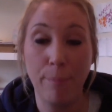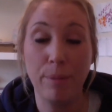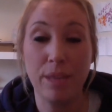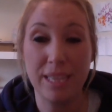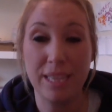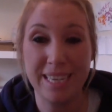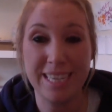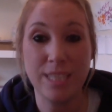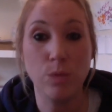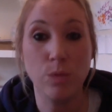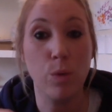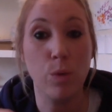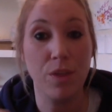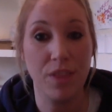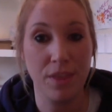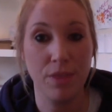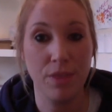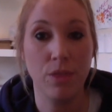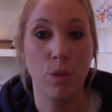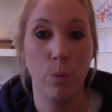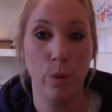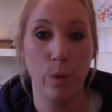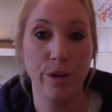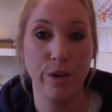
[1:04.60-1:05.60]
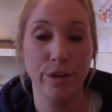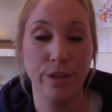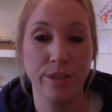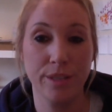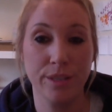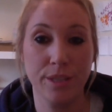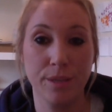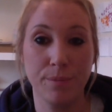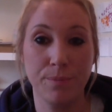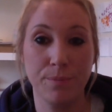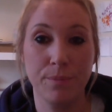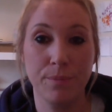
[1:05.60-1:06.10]
place within the
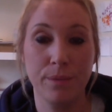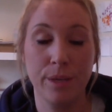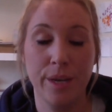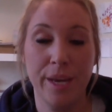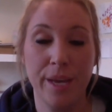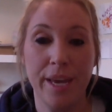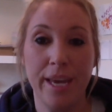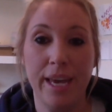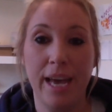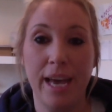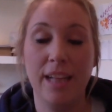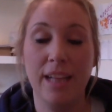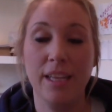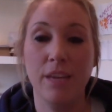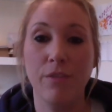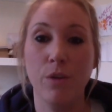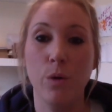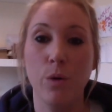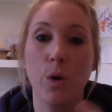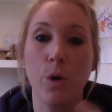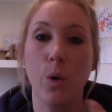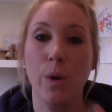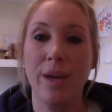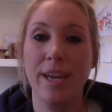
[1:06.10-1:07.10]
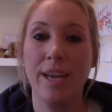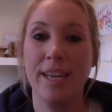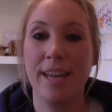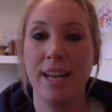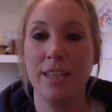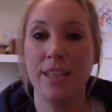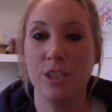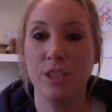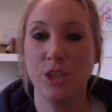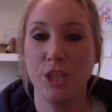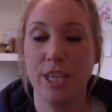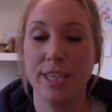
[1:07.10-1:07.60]
world. I'll give you a quick
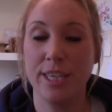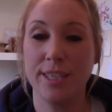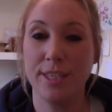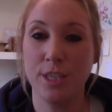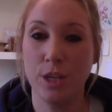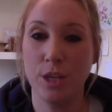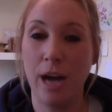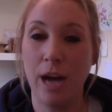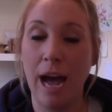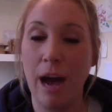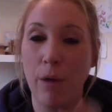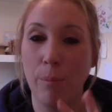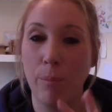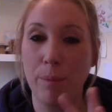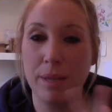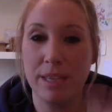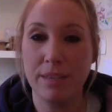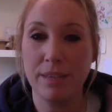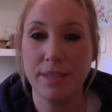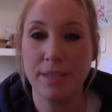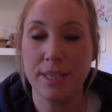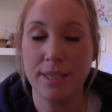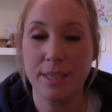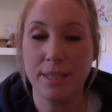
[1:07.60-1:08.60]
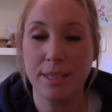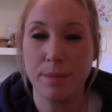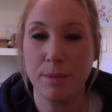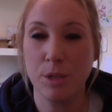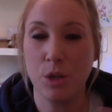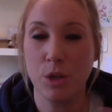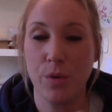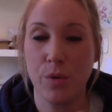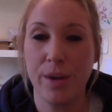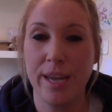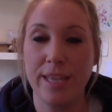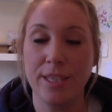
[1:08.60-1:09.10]
analogy, so how belief systems are
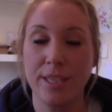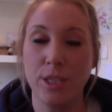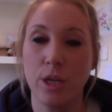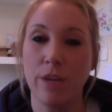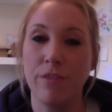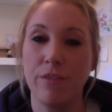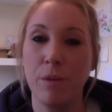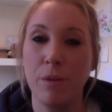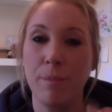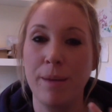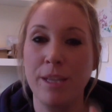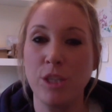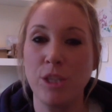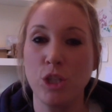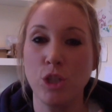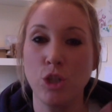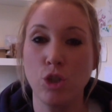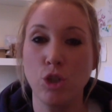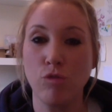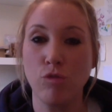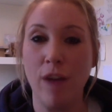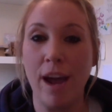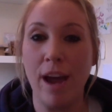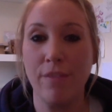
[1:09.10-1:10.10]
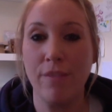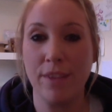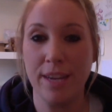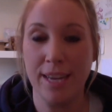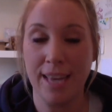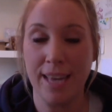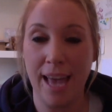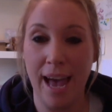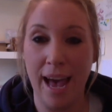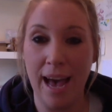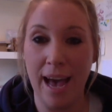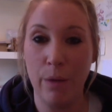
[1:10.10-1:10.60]
created. So if you imagine driving a
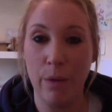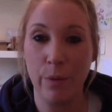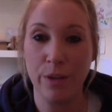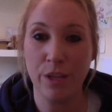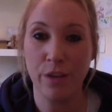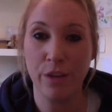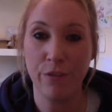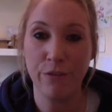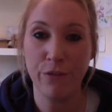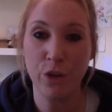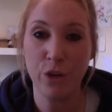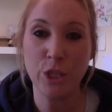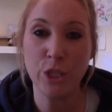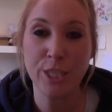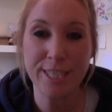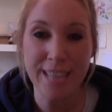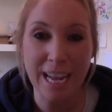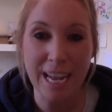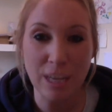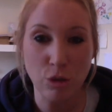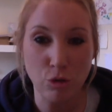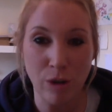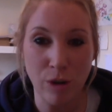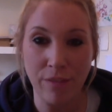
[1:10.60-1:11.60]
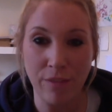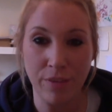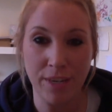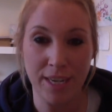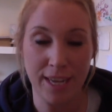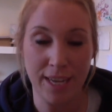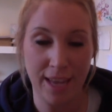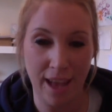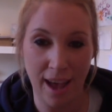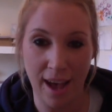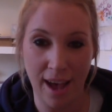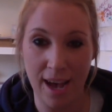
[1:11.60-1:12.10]
car, when you first start driving a
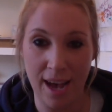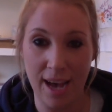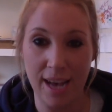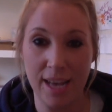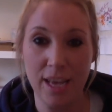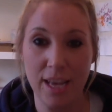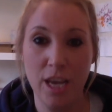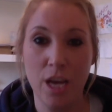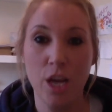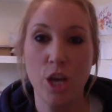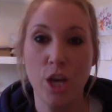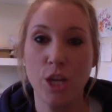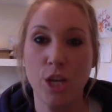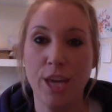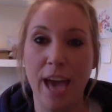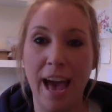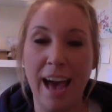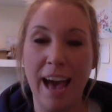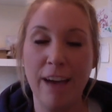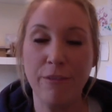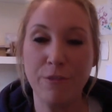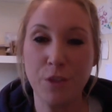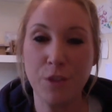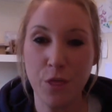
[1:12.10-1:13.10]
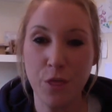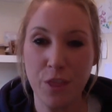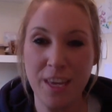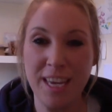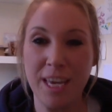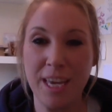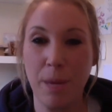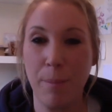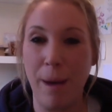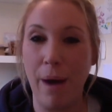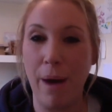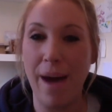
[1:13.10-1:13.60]
car, you have to
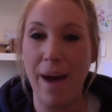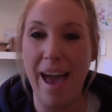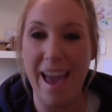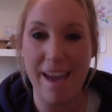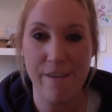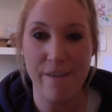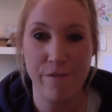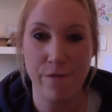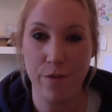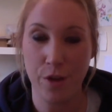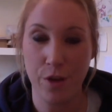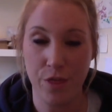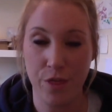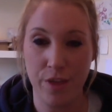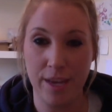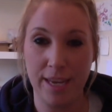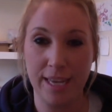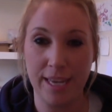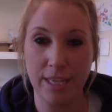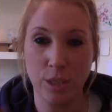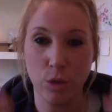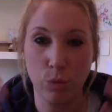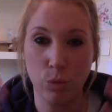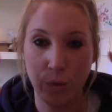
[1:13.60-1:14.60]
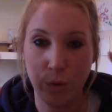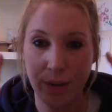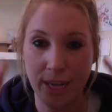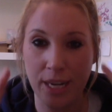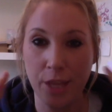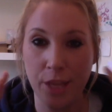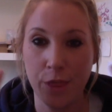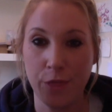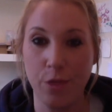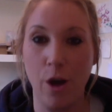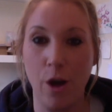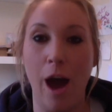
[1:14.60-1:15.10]
think about everything. It's a really
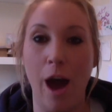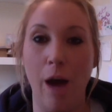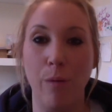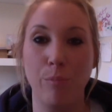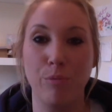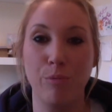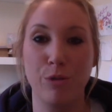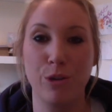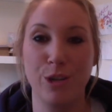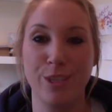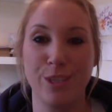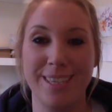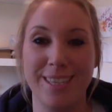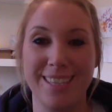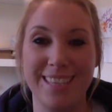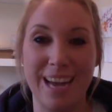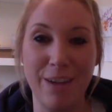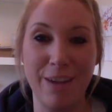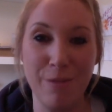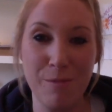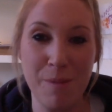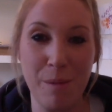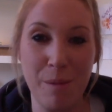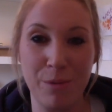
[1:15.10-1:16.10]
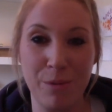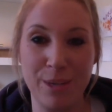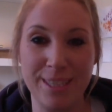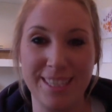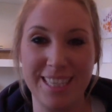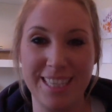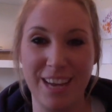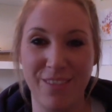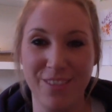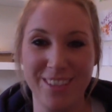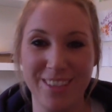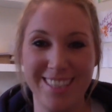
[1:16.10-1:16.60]
thought out process. I remember at
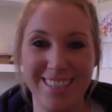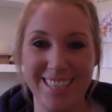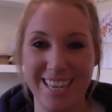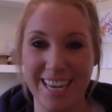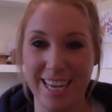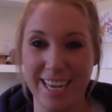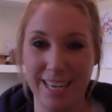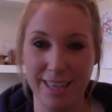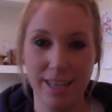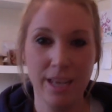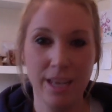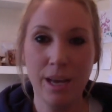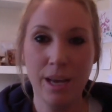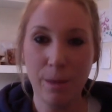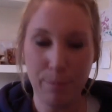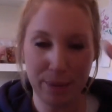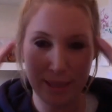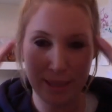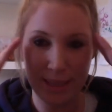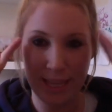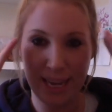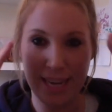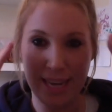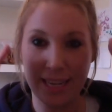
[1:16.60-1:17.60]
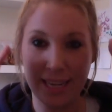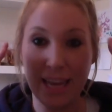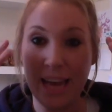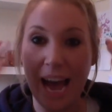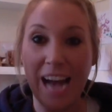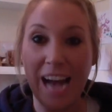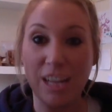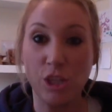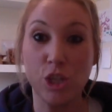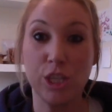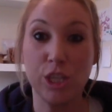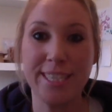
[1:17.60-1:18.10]
17 being like,
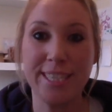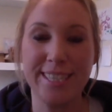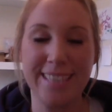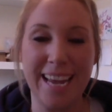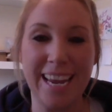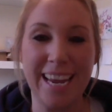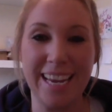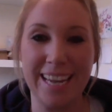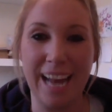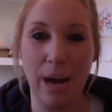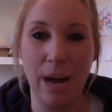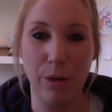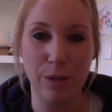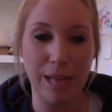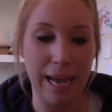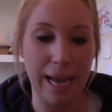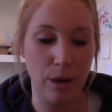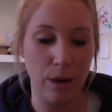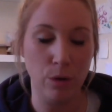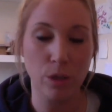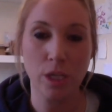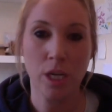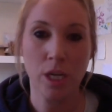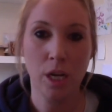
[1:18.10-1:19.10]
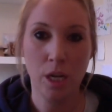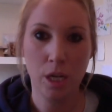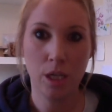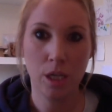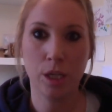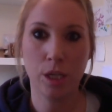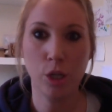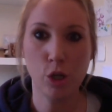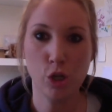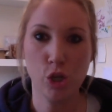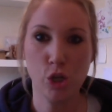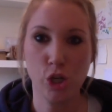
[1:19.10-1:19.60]
actually saying out loud,
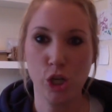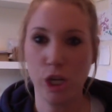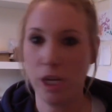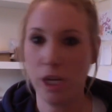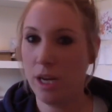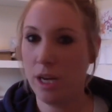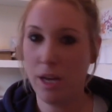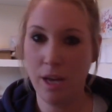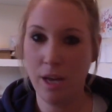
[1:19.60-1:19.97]
clutch,